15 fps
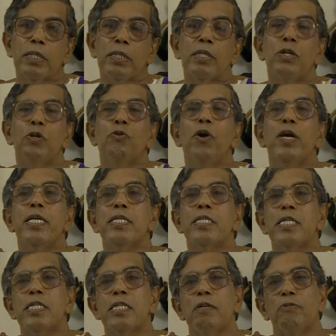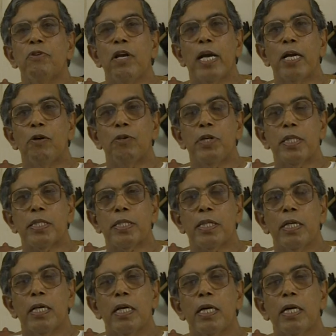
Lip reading: The nuances of language,